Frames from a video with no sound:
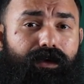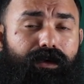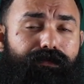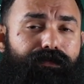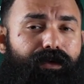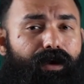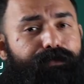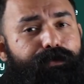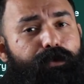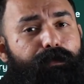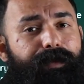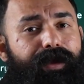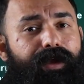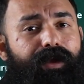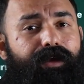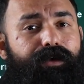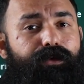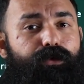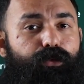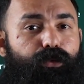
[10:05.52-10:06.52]
we have to
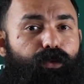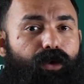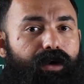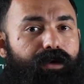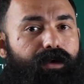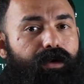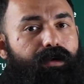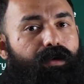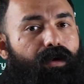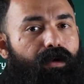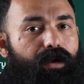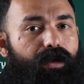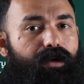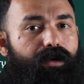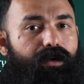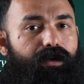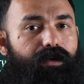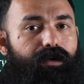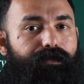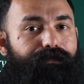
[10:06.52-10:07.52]
pay
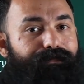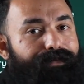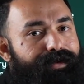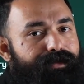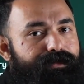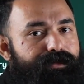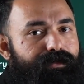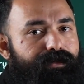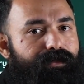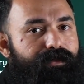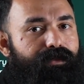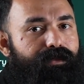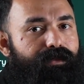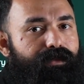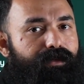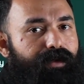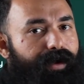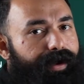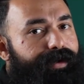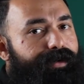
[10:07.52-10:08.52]
$200 fixed,
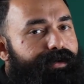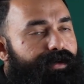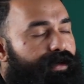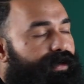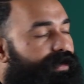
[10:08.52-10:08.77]
right?